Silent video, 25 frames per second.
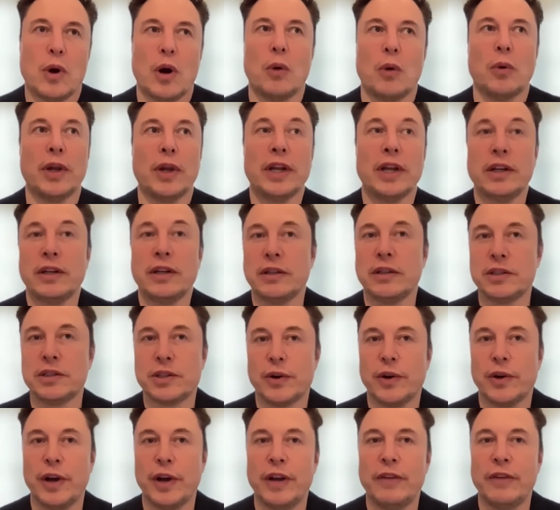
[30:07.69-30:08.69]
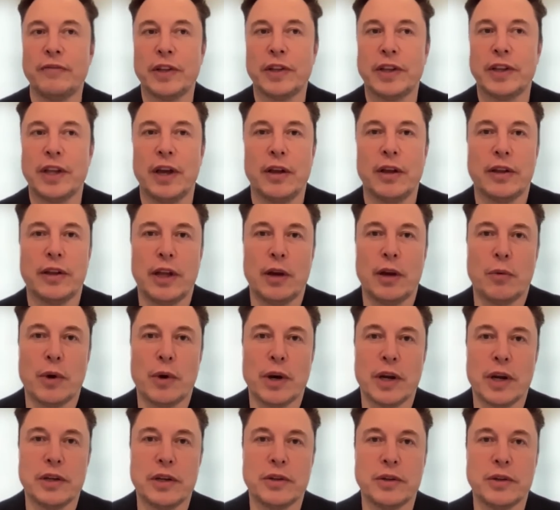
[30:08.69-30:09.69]
are willing to join, but they, they
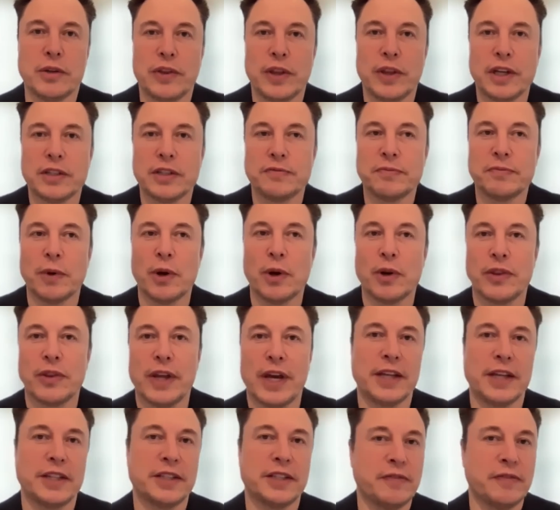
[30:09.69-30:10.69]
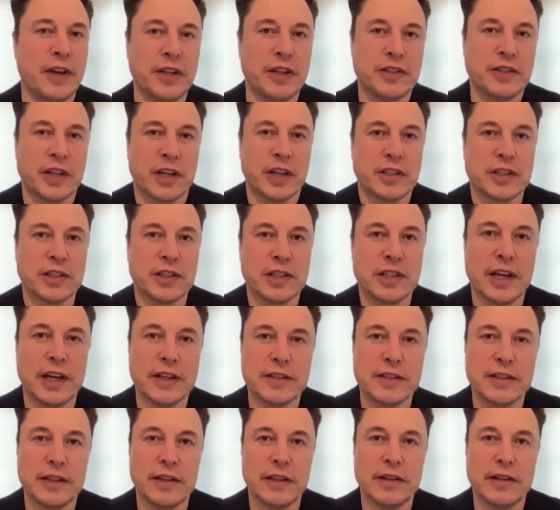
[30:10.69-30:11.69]
want to do things both at SpaceX and
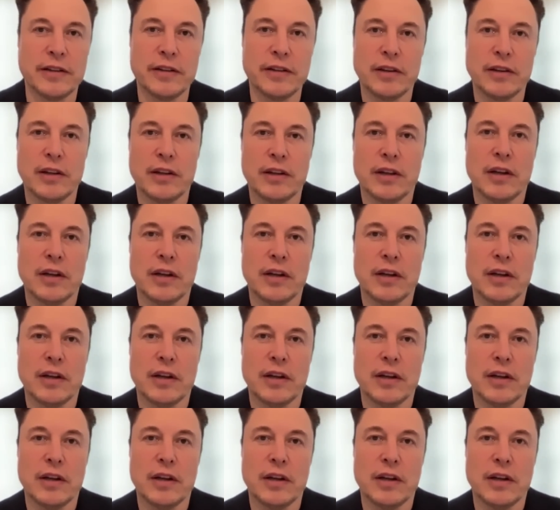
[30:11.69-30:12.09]
Tesla.